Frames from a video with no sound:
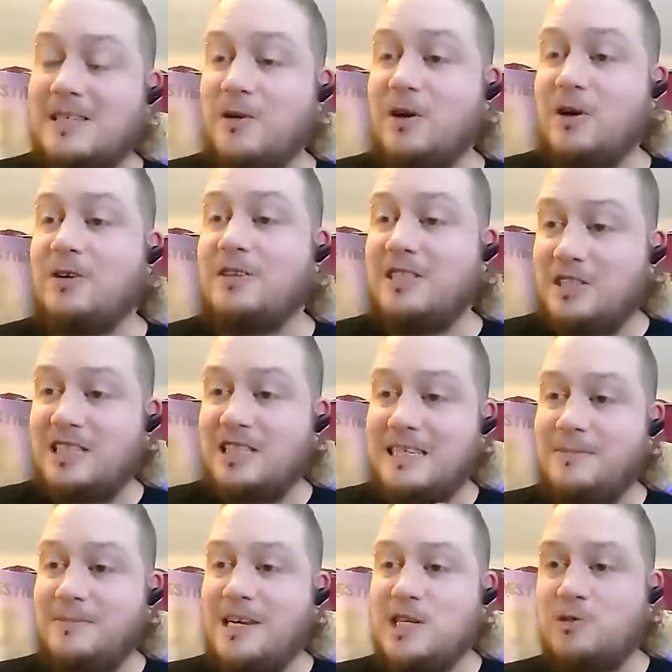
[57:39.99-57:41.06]
So if you go into
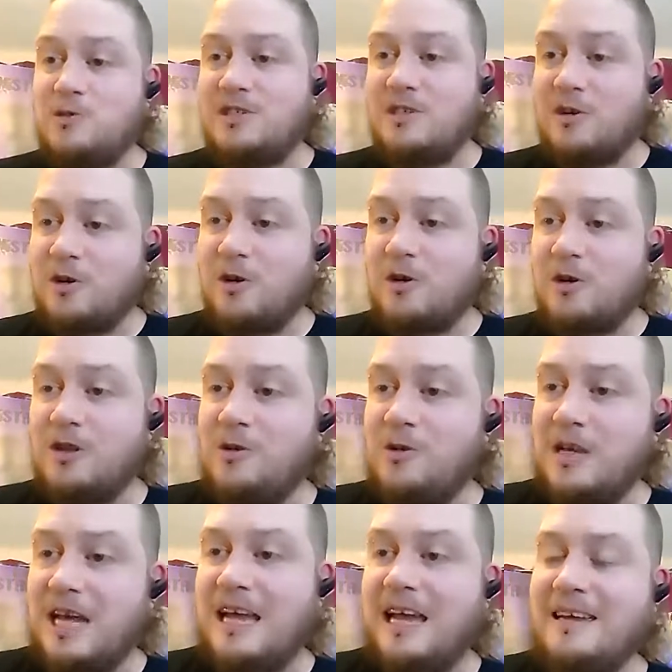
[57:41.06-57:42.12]

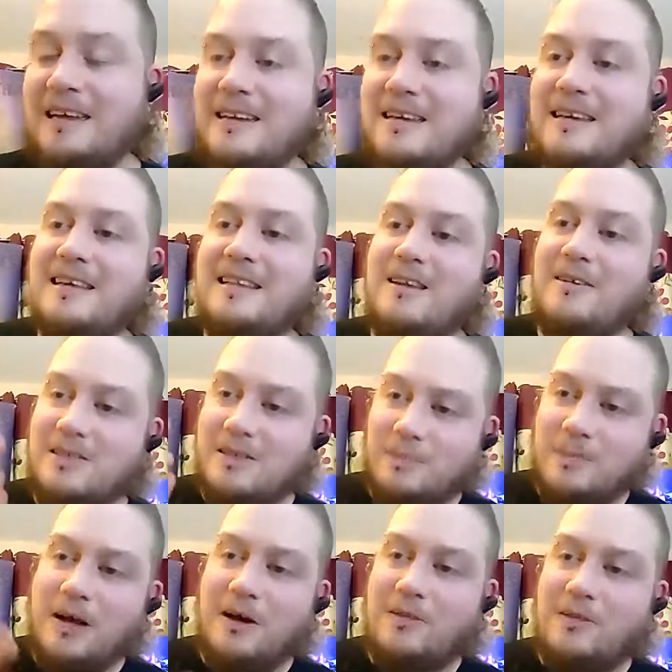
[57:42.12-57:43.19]
gtministries.co.uk, there is a
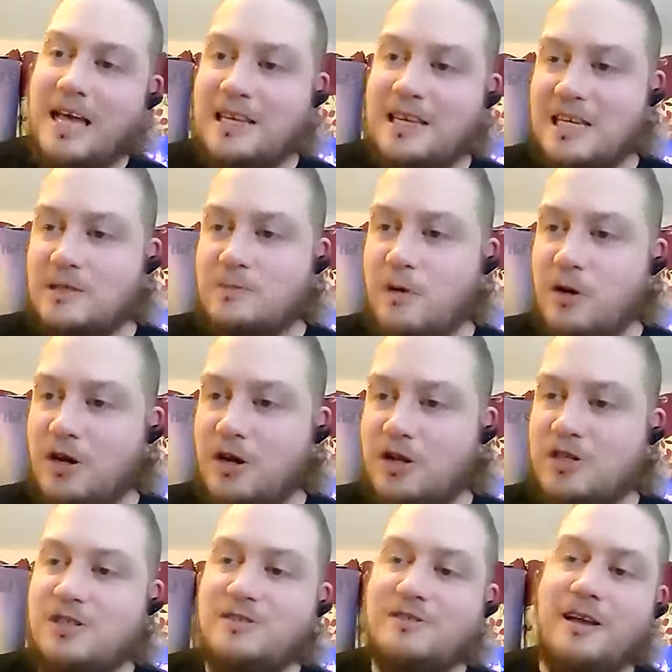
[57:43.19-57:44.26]
bit on there that says
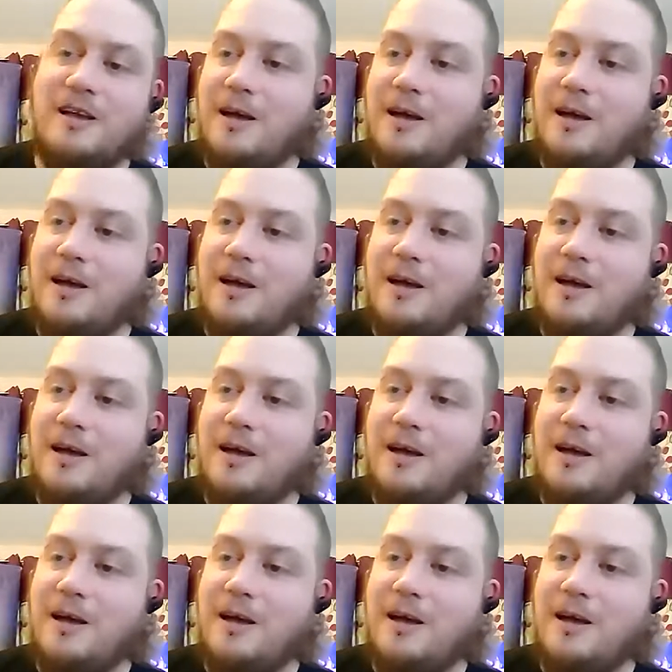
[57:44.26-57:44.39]
merch.